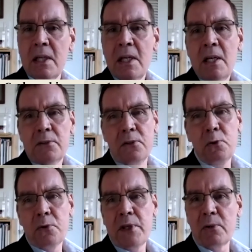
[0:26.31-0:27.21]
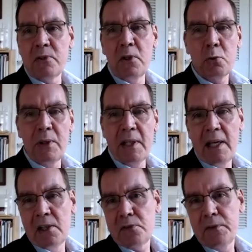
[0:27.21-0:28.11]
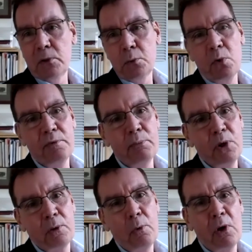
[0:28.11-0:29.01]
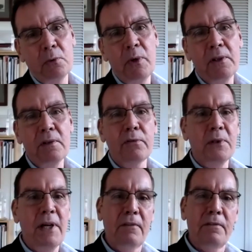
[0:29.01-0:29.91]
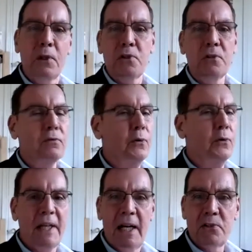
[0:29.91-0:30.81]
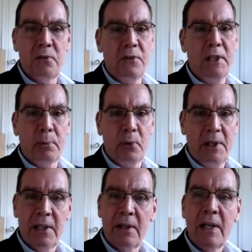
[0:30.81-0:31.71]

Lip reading: the 2020 Anisfield-Wolf Book Award winner for nonfiction for Gods of the Upper Air,